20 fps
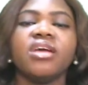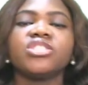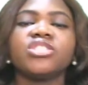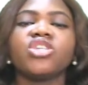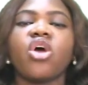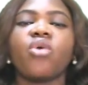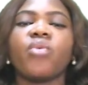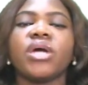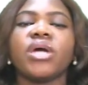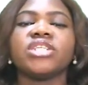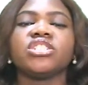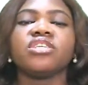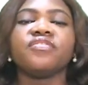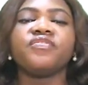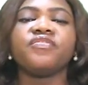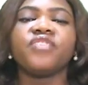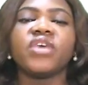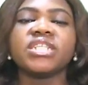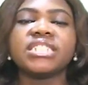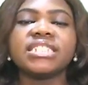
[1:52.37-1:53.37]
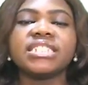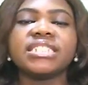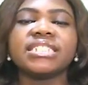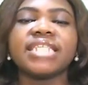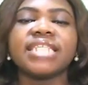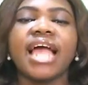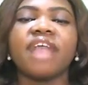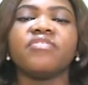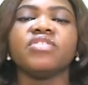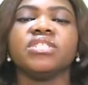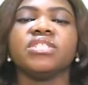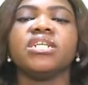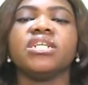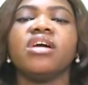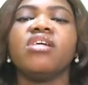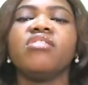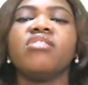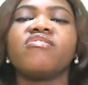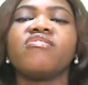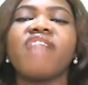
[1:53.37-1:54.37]
So question 47.
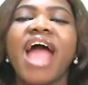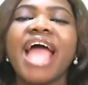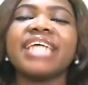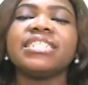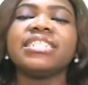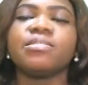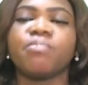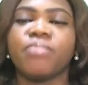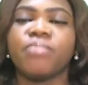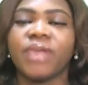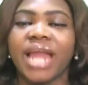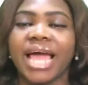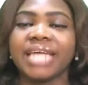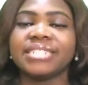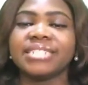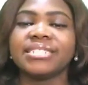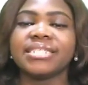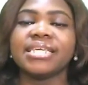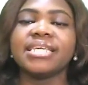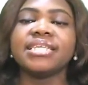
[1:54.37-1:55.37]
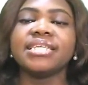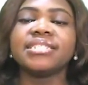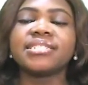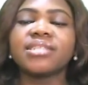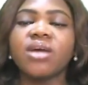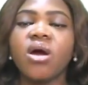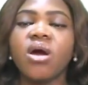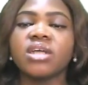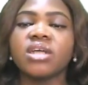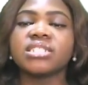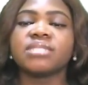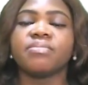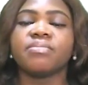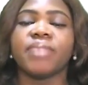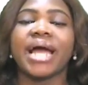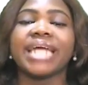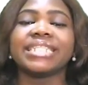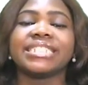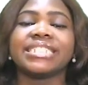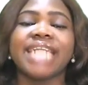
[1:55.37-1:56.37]
Rice blight is caused
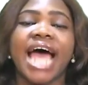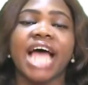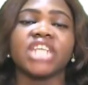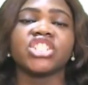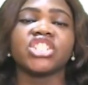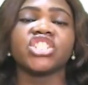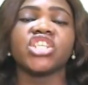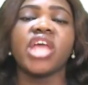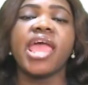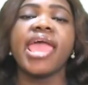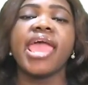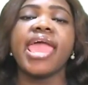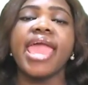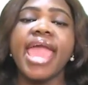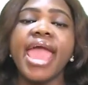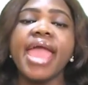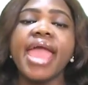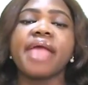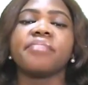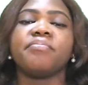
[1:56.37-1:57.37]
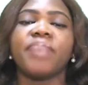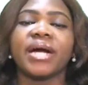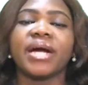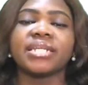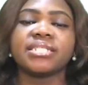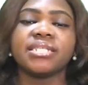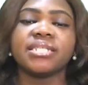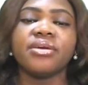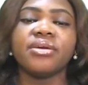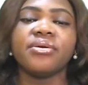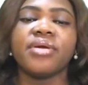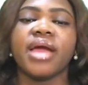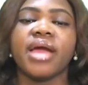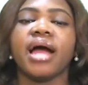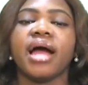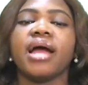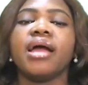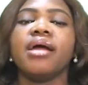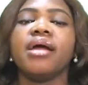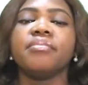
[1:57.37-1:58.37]
by dash. A.
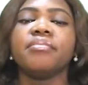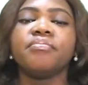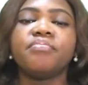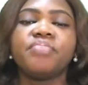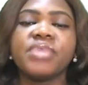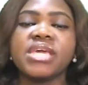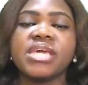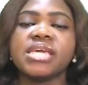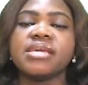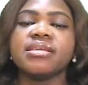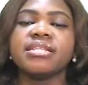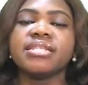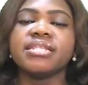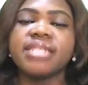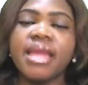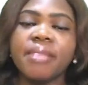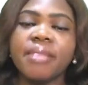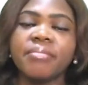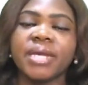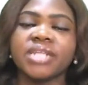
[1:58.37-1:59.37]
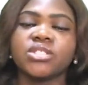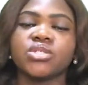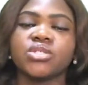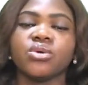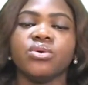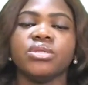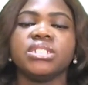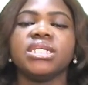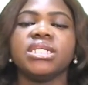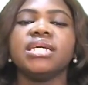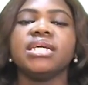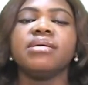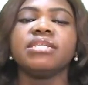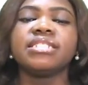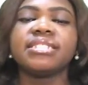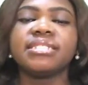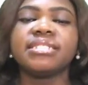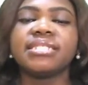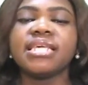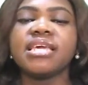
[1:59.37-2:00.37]
Bacteria, B. Nematode,
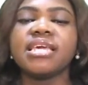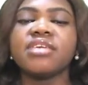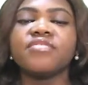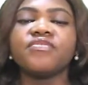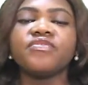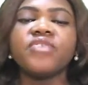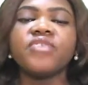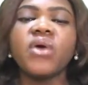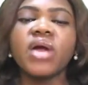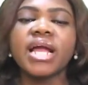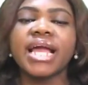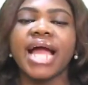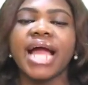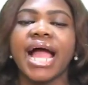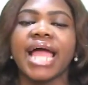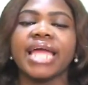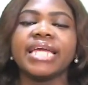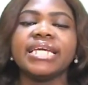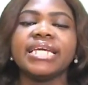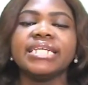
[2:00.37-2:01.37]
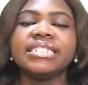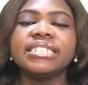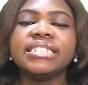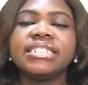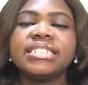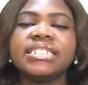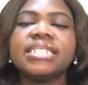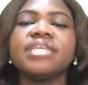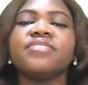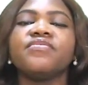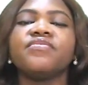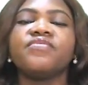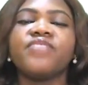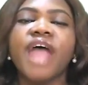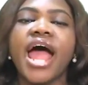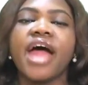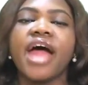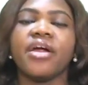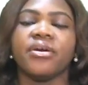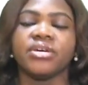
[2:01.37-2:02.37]
C. Fungi, D.
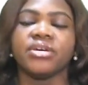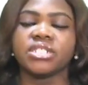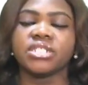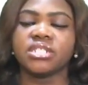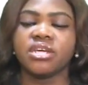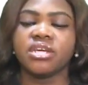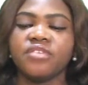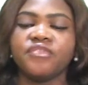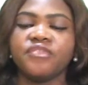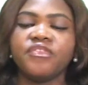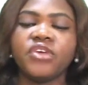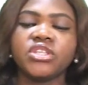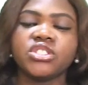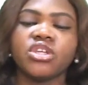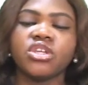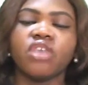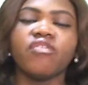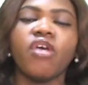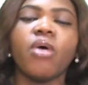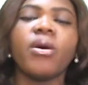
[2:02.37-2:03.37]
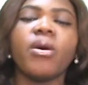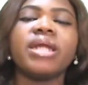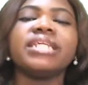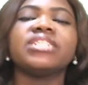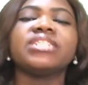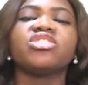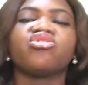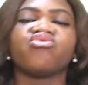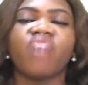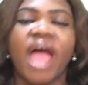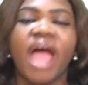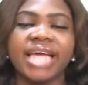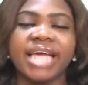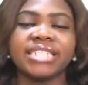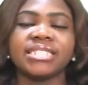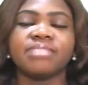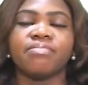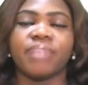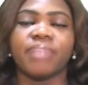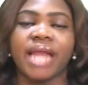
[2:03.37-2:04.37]
Virus. First of all, what is
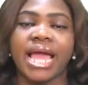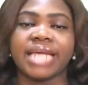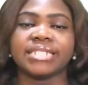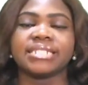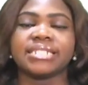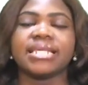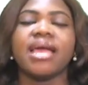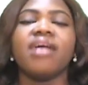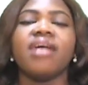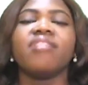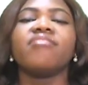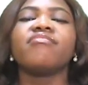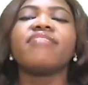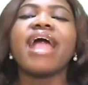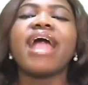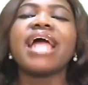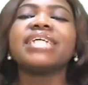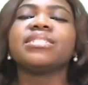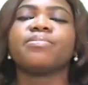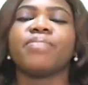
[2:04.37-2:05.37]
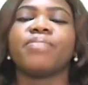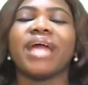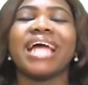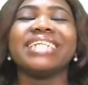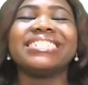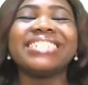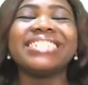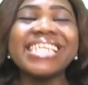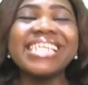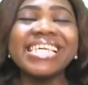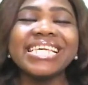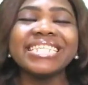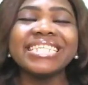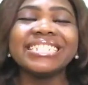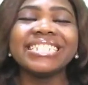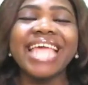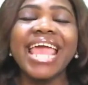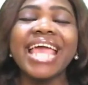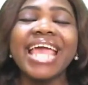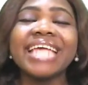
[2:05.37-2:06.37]
rice blight? Rice blight
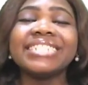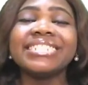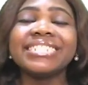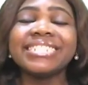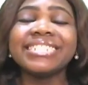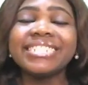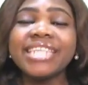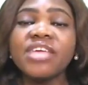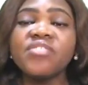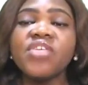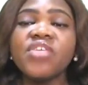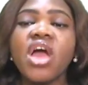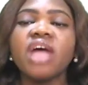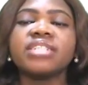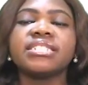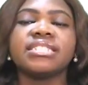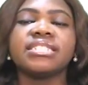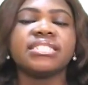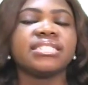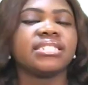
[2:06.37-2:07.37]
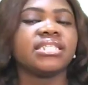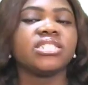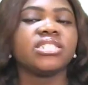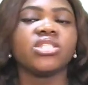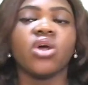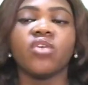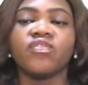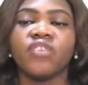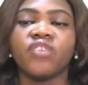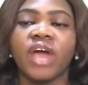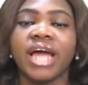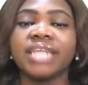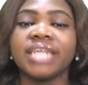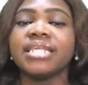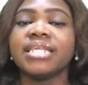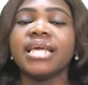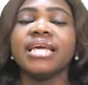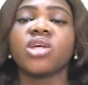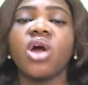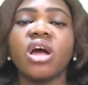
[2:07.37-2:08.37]
is a serious disease of rice
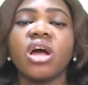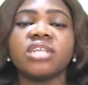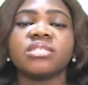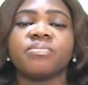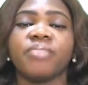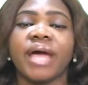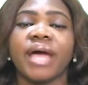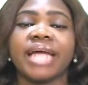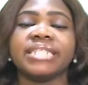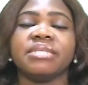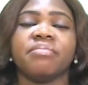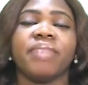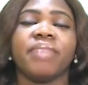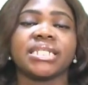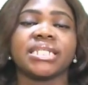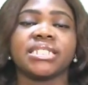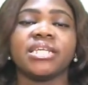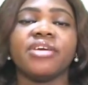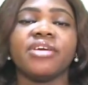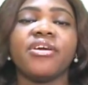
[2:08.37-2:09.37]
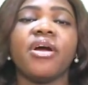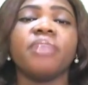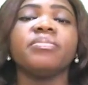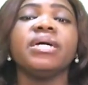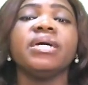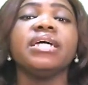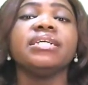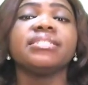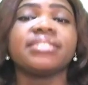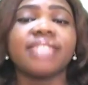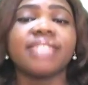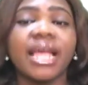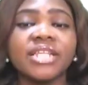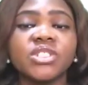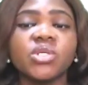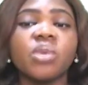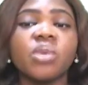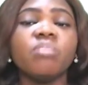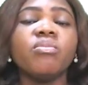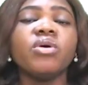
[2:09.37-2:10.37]
caused by the bacterium
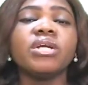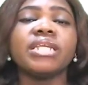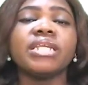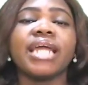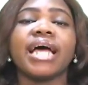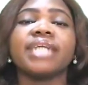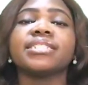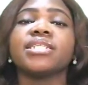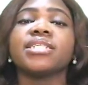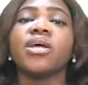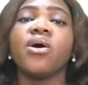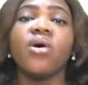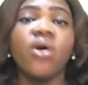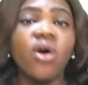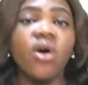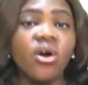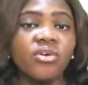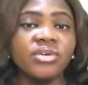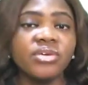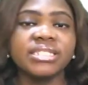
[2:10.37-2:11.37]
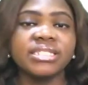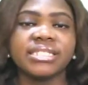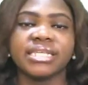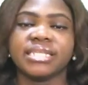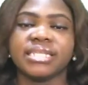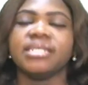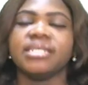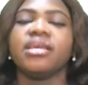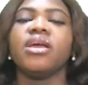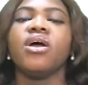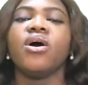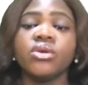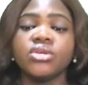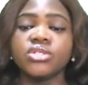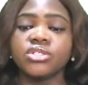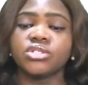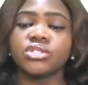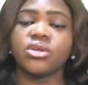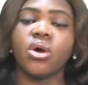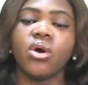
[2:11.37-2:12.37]
Xanthomonas oryzae.
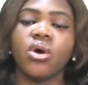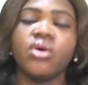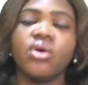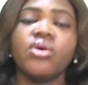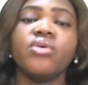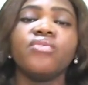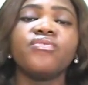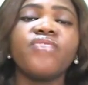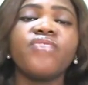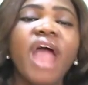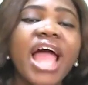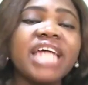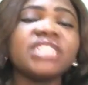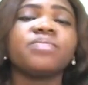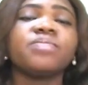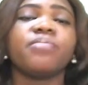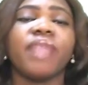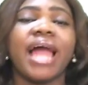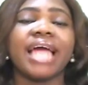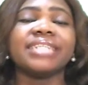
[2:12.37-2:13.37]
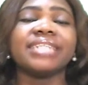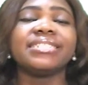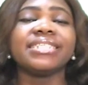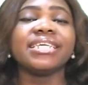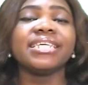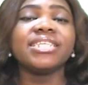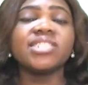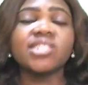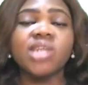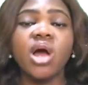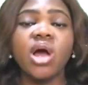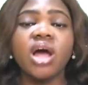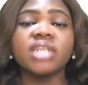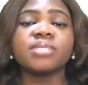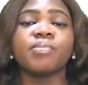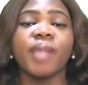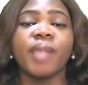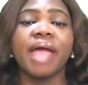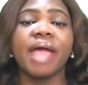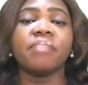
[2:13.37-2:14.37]
So rice blight is
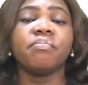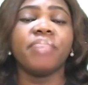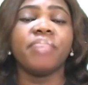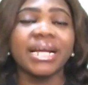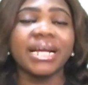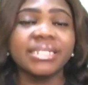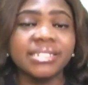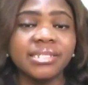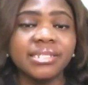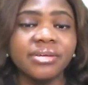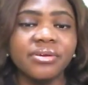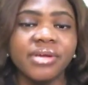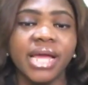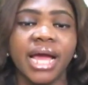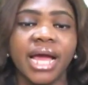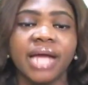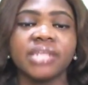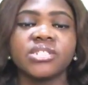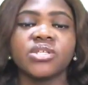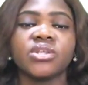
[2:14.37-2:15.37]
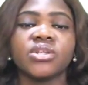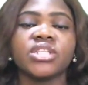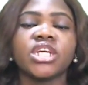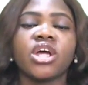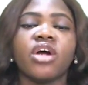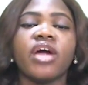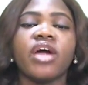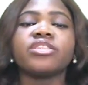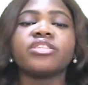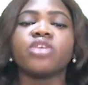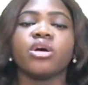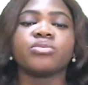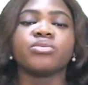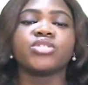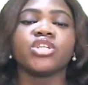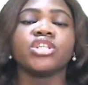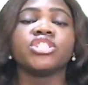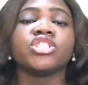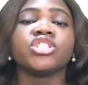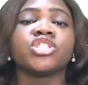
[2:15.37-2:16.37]
caused by bacteria. So the correct
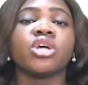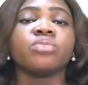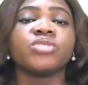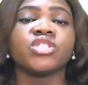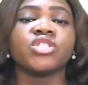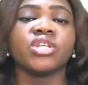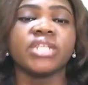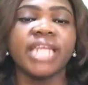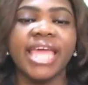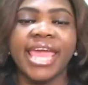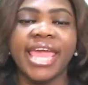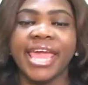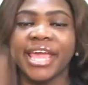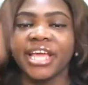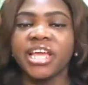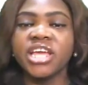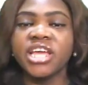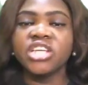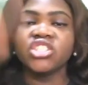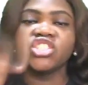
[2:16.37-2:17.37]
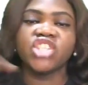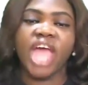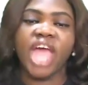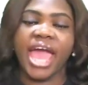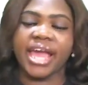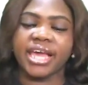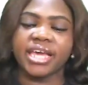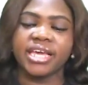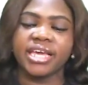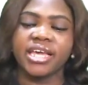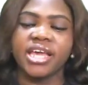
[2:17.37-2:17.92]
option is option A. Check.